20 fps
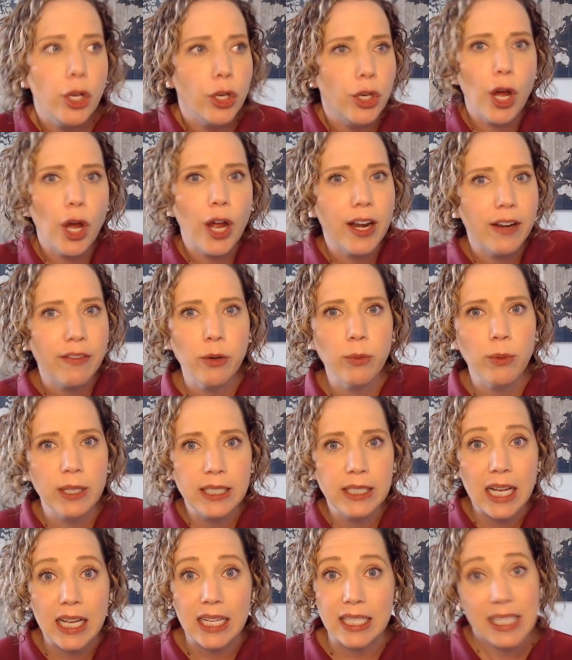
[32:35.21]
Not
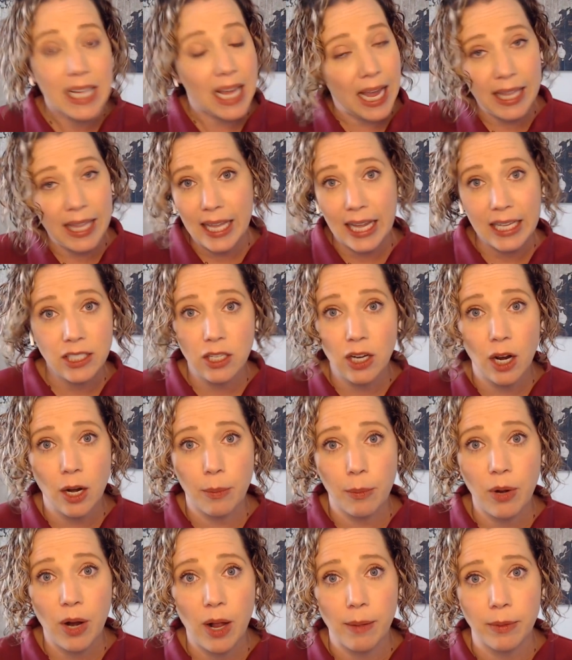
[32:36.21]
everyone does, and that's
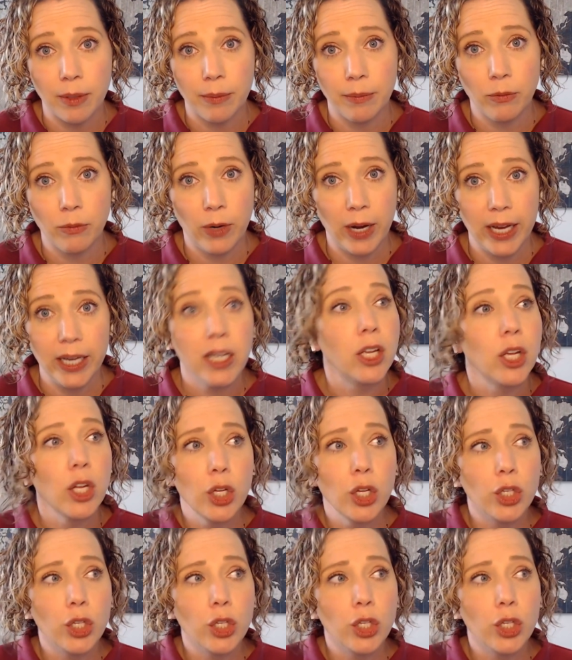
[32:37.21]
not a problem, right?